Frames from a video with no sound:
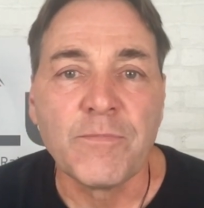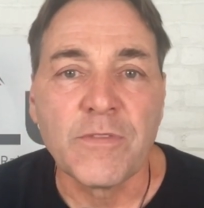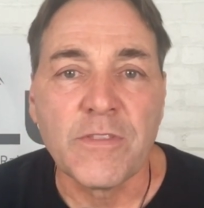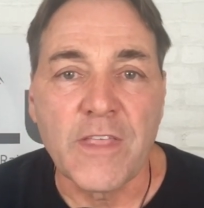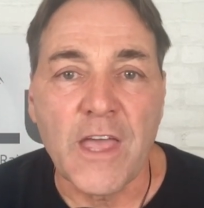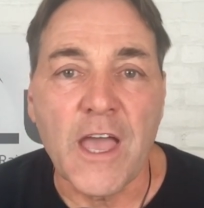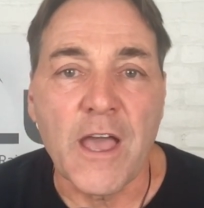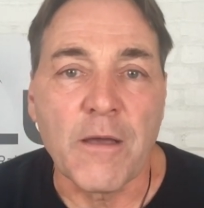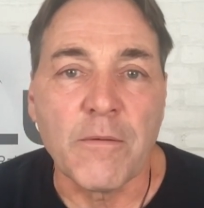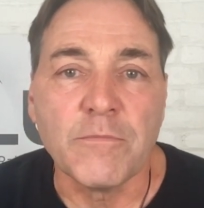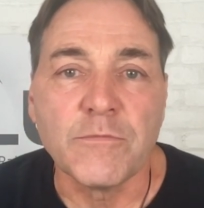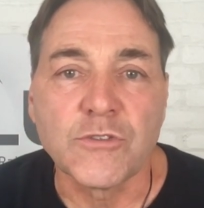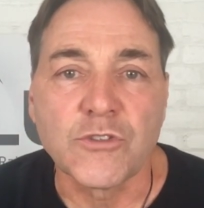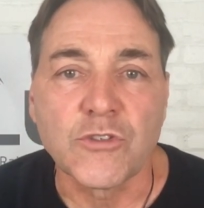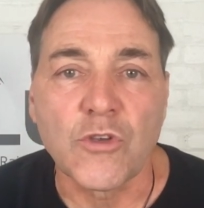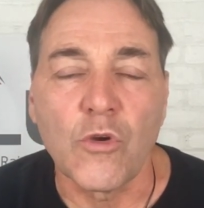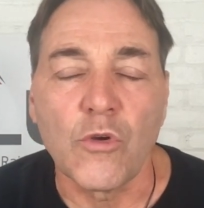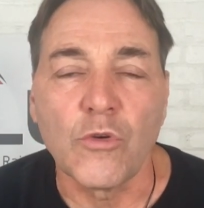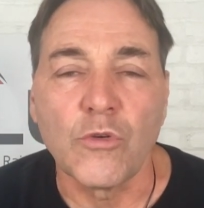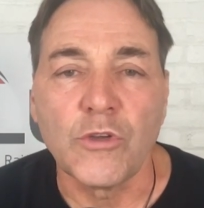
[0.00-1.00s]
them,
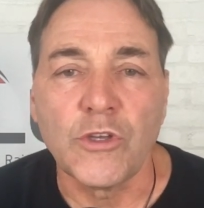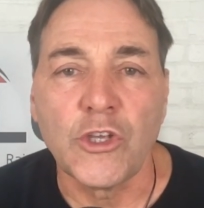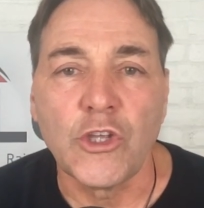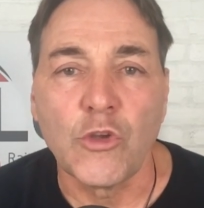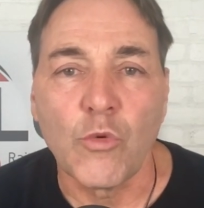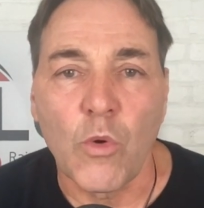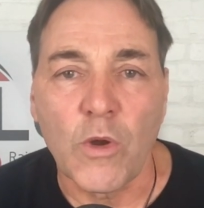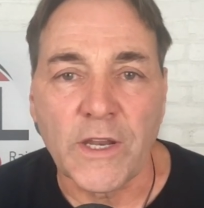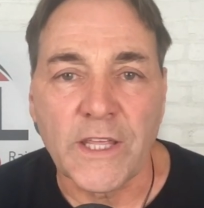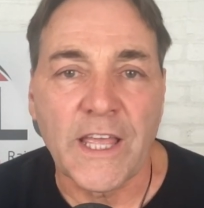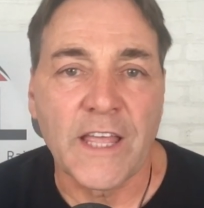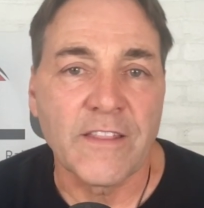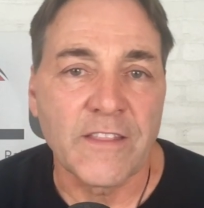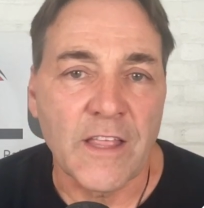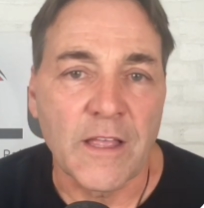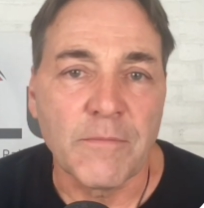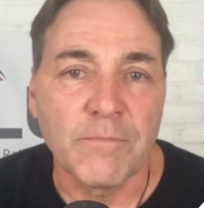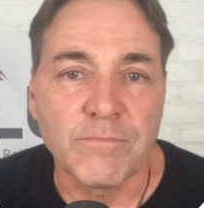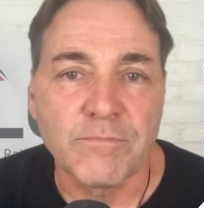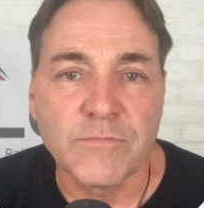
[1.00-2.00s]
so you want to get
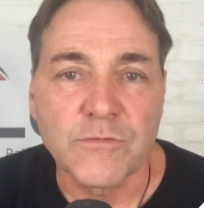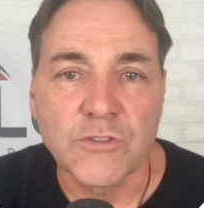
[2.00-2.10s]
them.